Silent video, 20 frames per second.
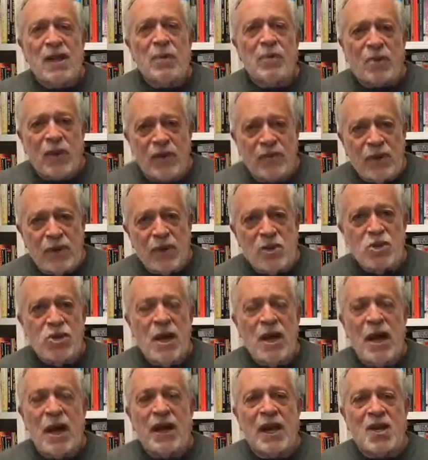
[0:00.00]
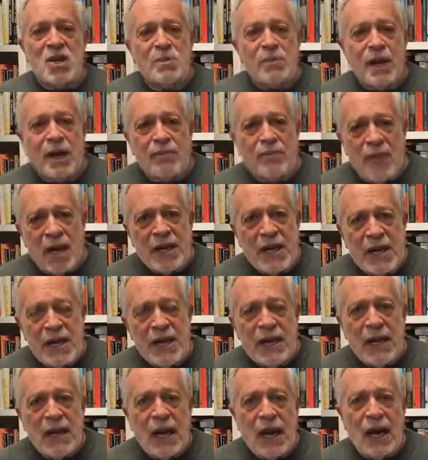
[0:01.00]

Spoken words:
the privileged, against big money,